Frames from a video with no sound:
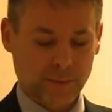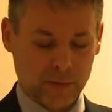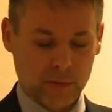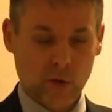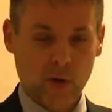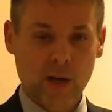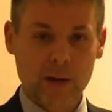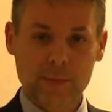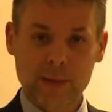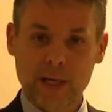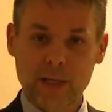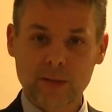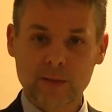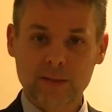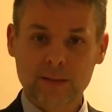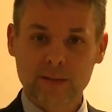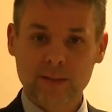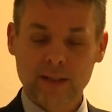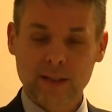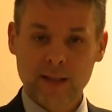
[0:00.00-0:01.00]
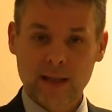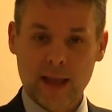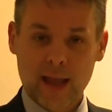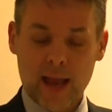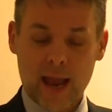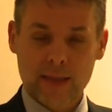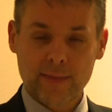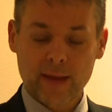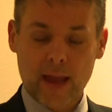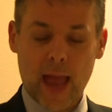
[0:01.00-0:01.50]
talk about.
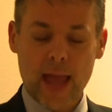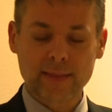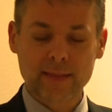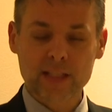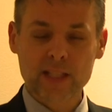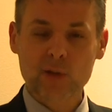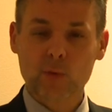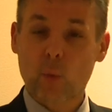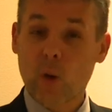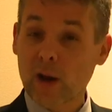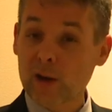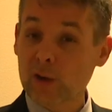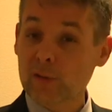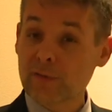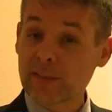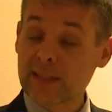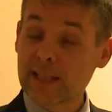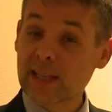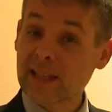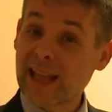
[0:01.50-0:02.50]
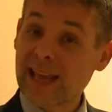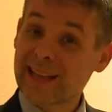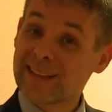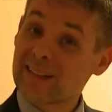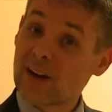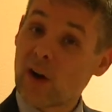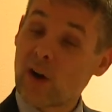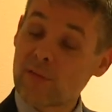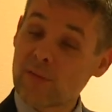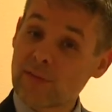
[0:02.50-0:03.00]
And, and this is one of the
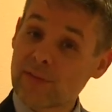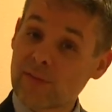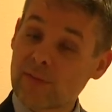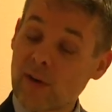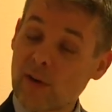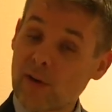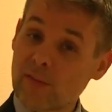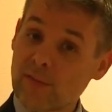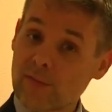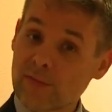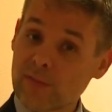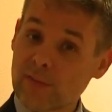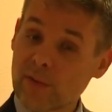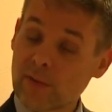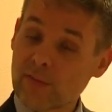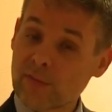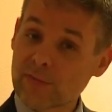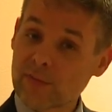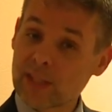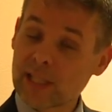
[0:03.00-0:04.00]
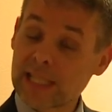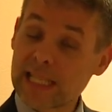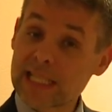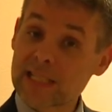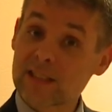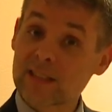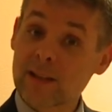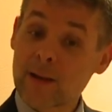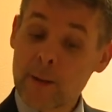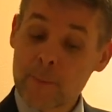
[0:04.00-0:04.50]
of, of, of
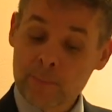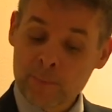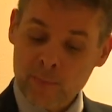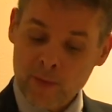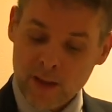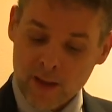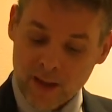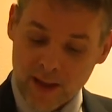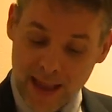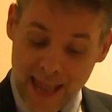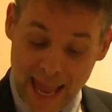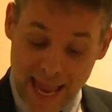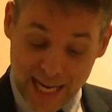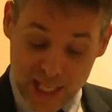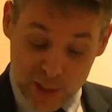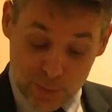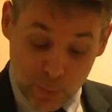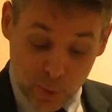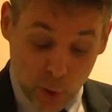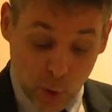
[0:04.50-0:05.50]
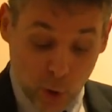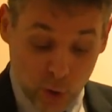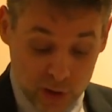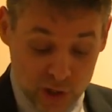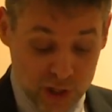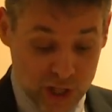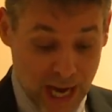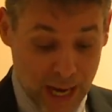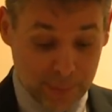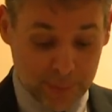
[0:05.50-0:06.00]
least
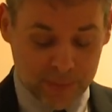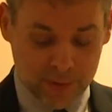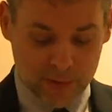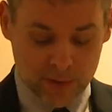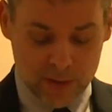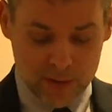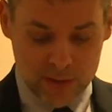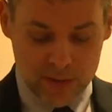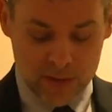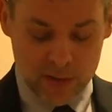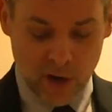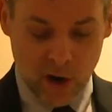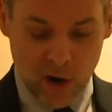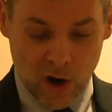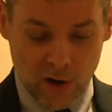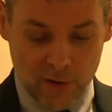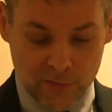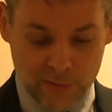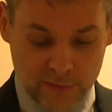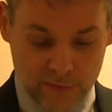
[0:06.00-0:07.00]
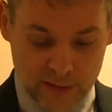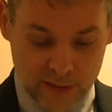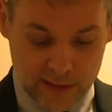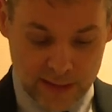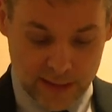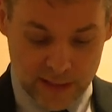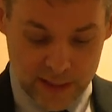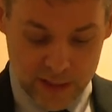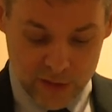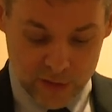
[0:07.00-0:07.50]
explored chapters of uh,
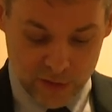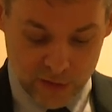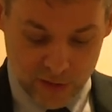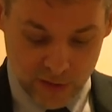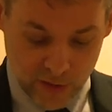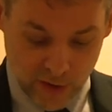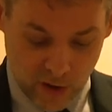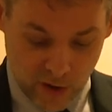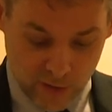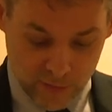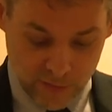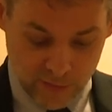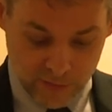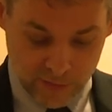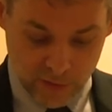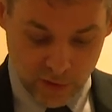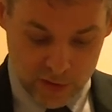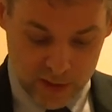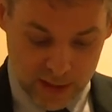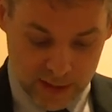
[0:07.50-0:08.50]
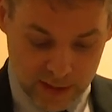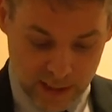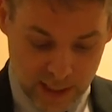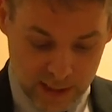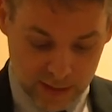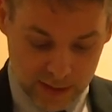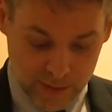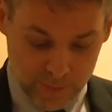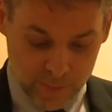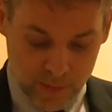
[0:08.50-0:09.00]
the history of Nostra
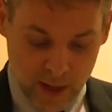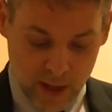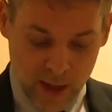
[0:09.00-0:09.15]
Aetate.